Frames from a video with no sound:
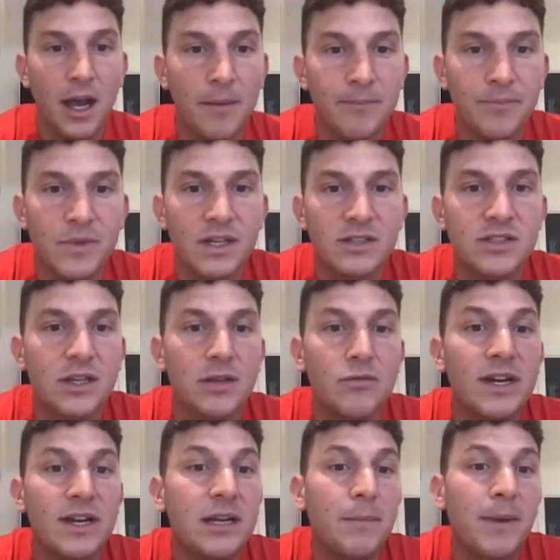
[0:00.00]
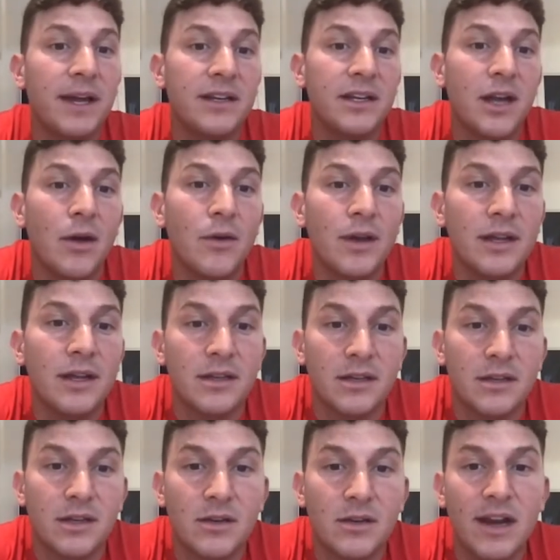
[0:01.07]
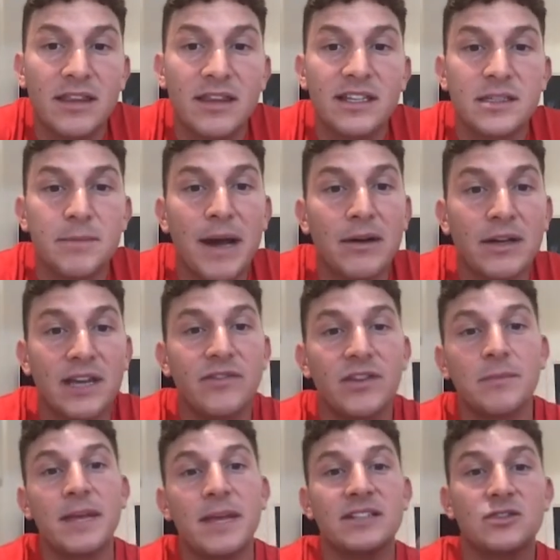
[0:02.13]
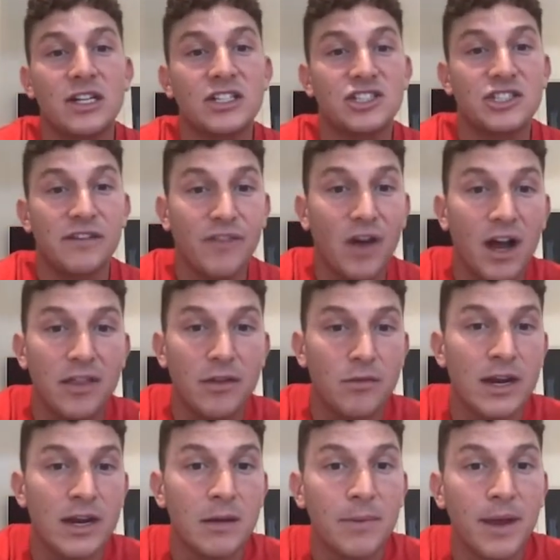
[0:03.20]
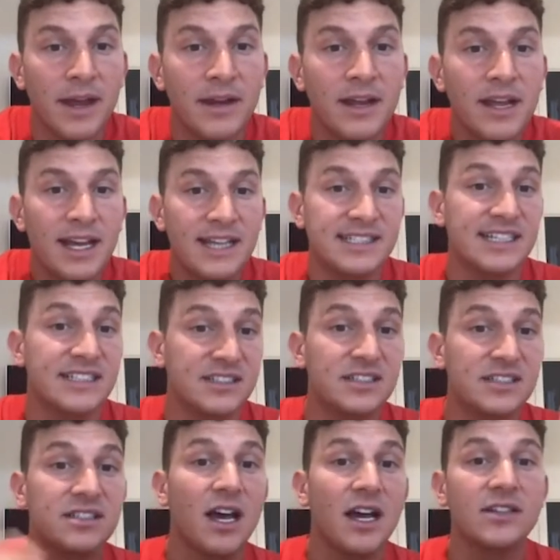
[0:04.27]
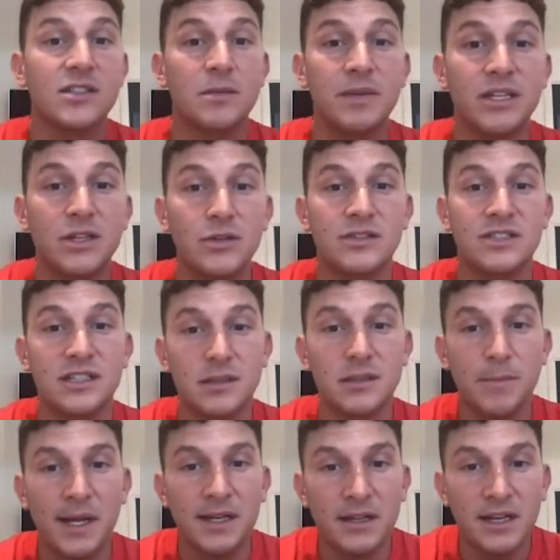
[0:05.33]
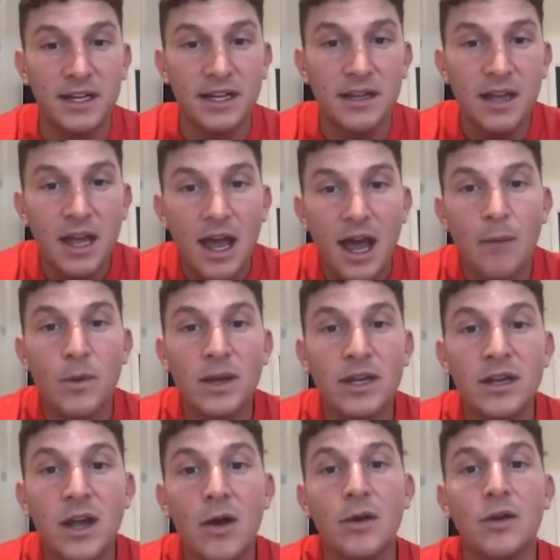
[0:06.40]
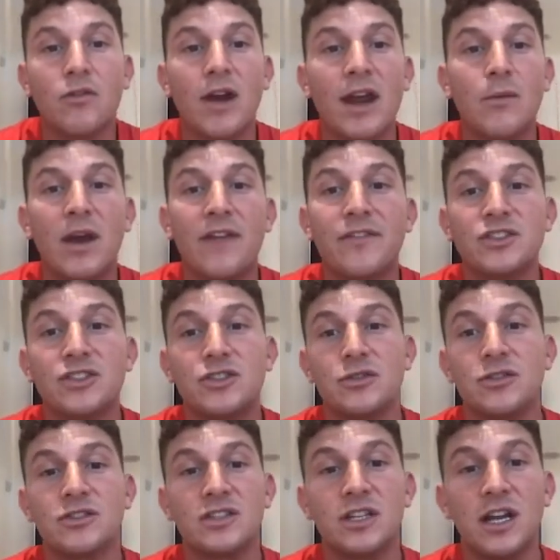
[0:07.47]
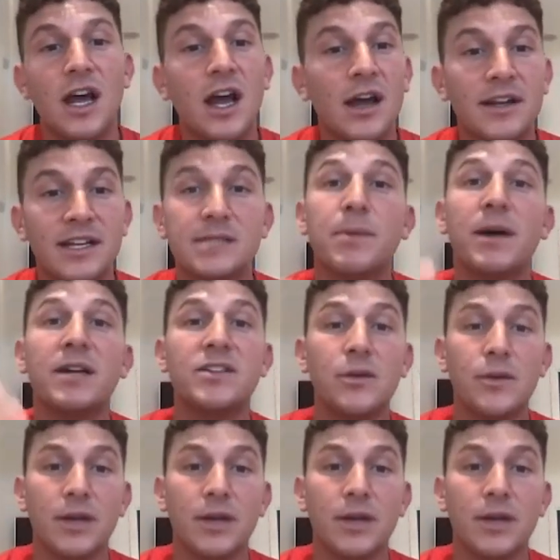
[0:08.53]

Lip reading: So the Reader Pen, the great things about giving them that strategy via the Reader Pen is it's designed to be used independently. And we know a great way for students to learn is by doing.